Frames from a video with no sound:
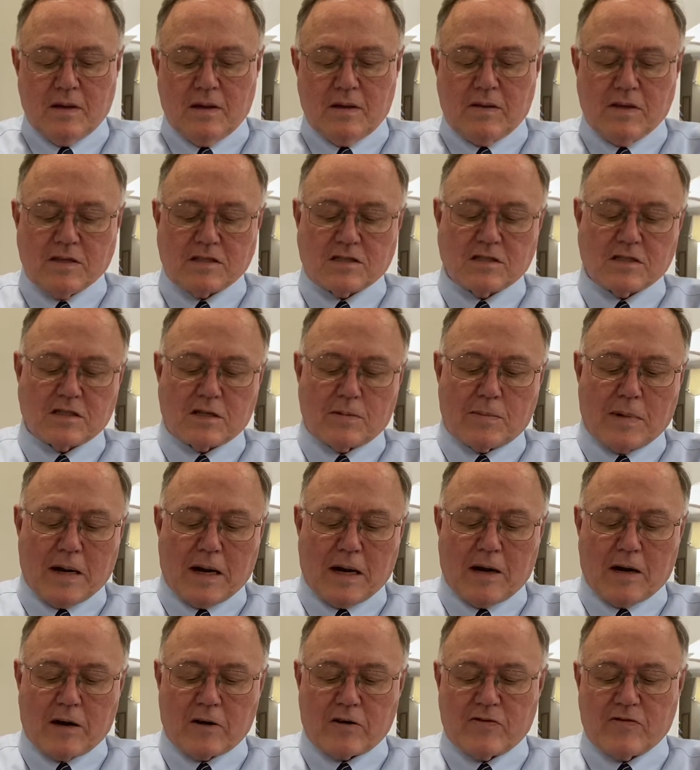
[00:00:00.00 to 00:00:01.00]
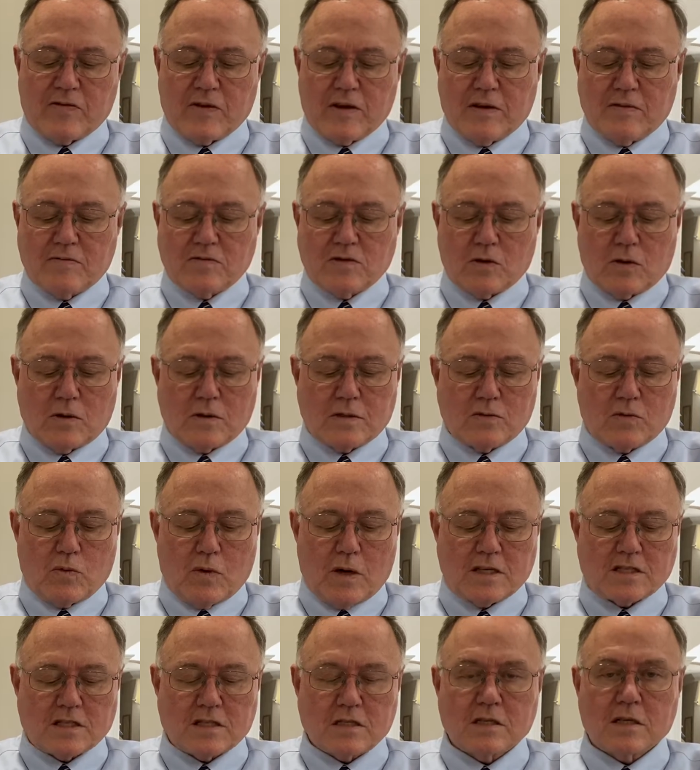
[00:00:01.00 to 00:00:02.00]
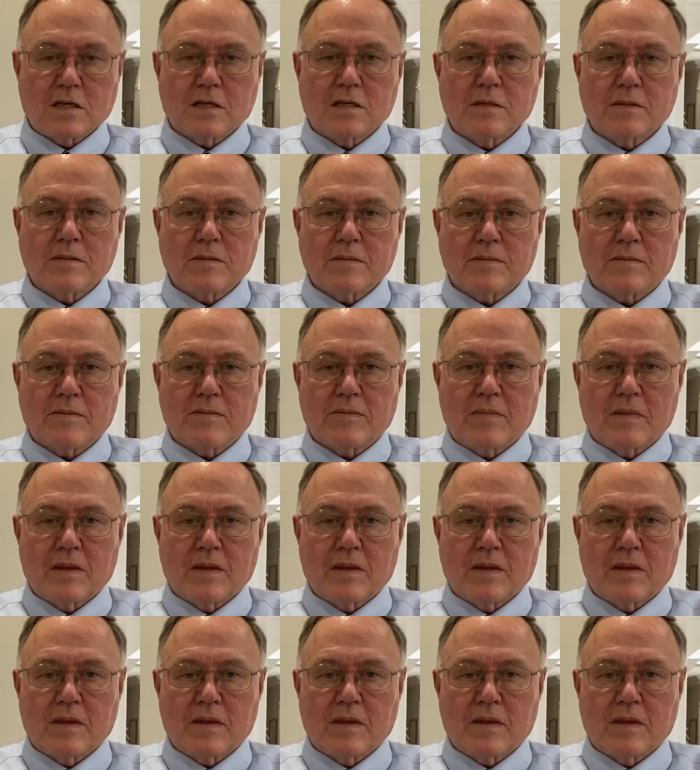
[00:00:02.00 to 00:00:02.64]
This is a biography of George Washington